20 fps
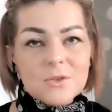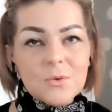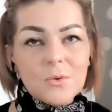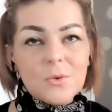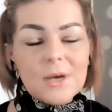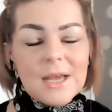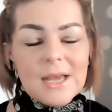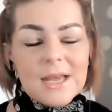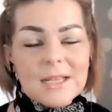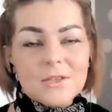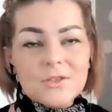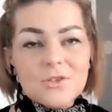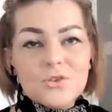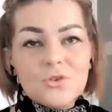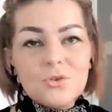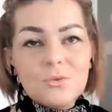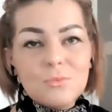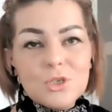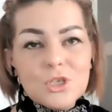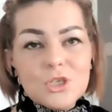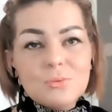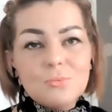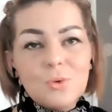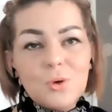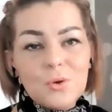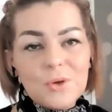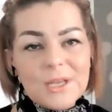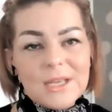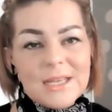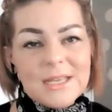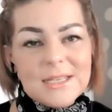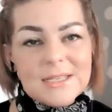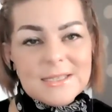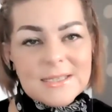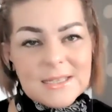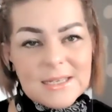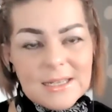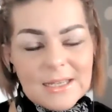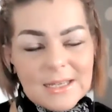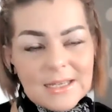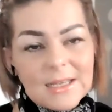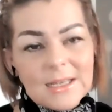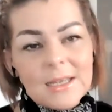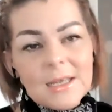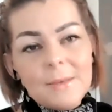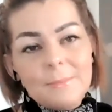go ahead so much more easily,